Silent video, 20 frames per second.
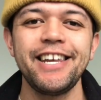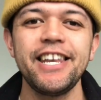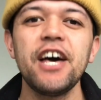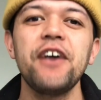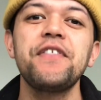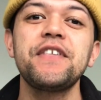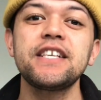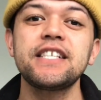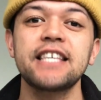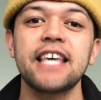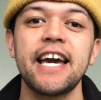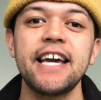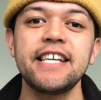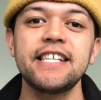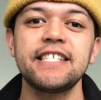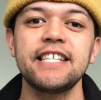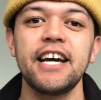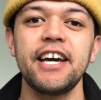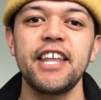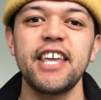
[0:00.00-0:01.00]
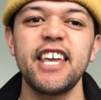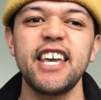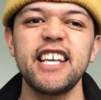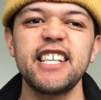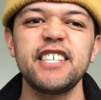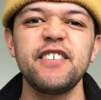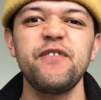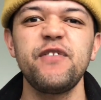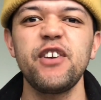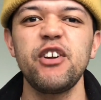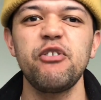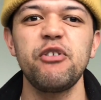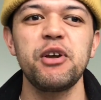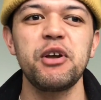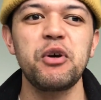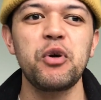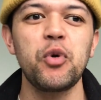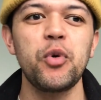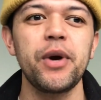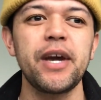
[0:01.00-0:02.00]
Now this case study is a
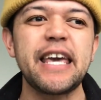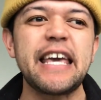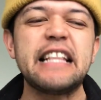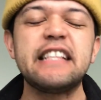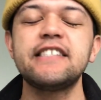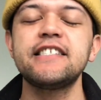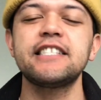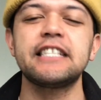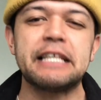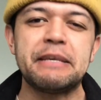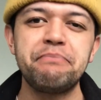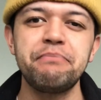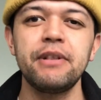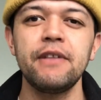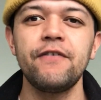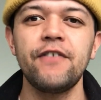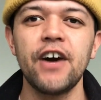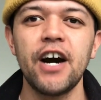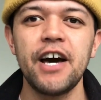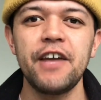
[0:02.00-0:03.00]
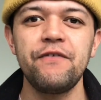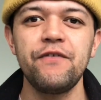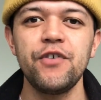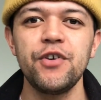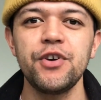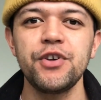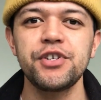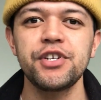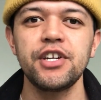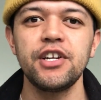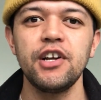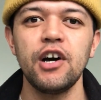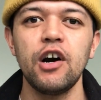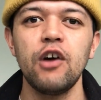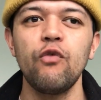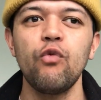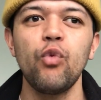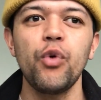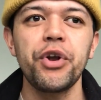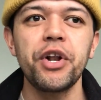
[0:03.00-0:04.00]
very quick and simplified version
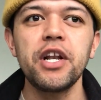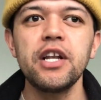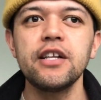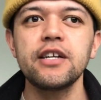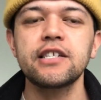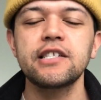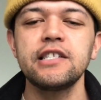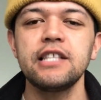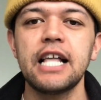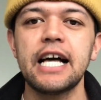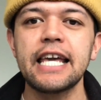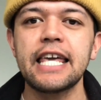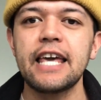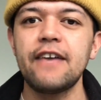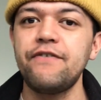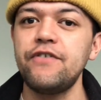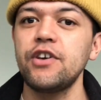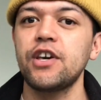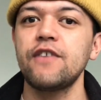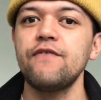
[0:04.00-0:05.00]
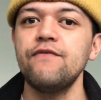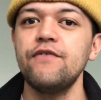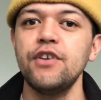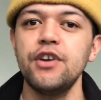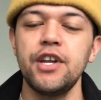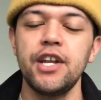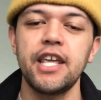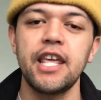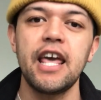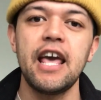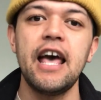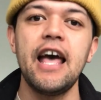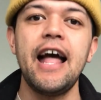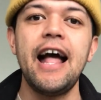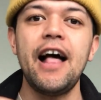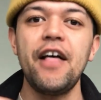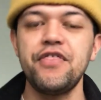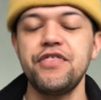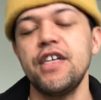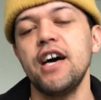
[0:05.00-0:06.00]
of what it looks like if you're converting
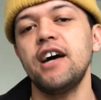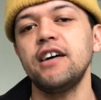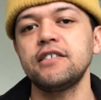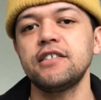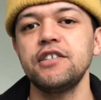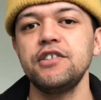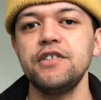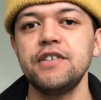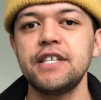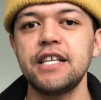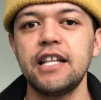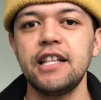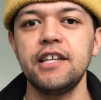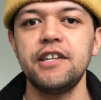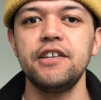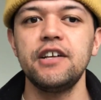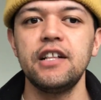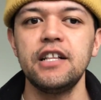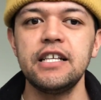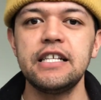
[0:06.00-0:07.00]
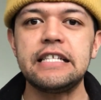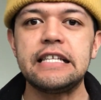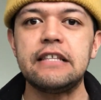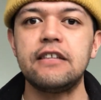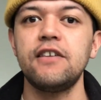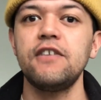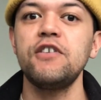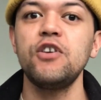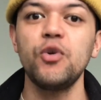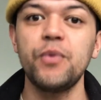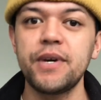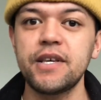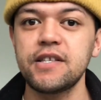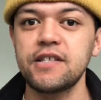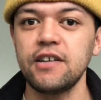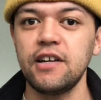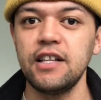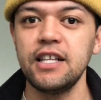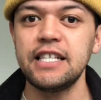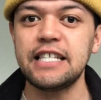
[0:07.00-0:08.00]
a thousand New Zealand dollars into US
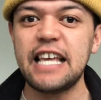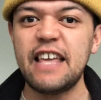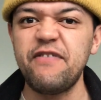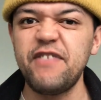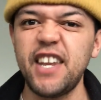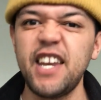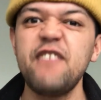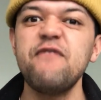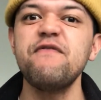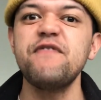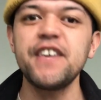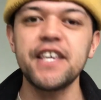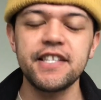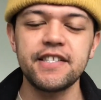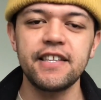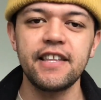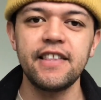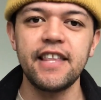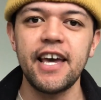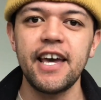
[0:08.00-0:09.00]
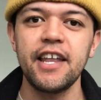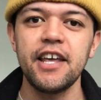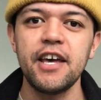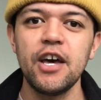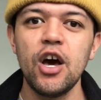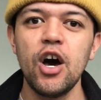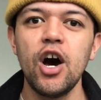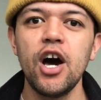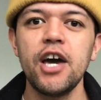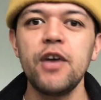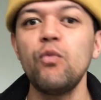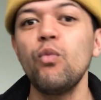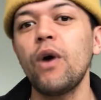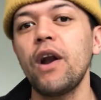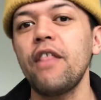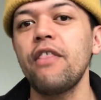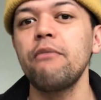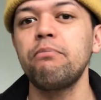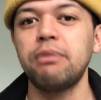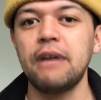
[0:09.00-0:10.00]
dollars and then investing that in
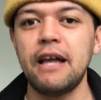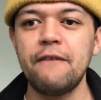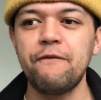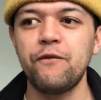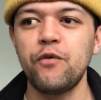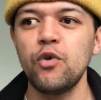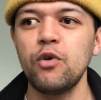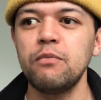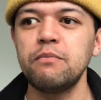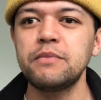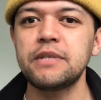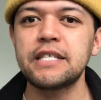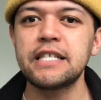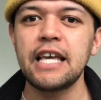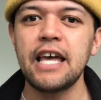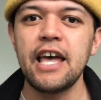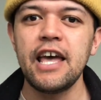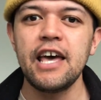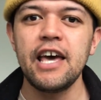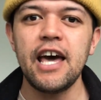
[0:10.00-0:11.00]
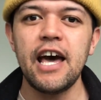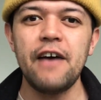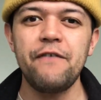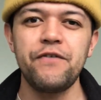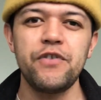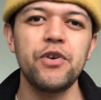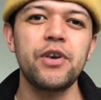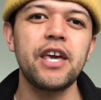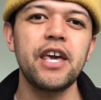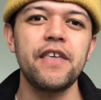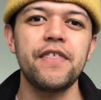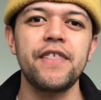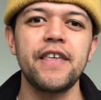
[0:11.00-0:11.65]
one of the platforms. A few key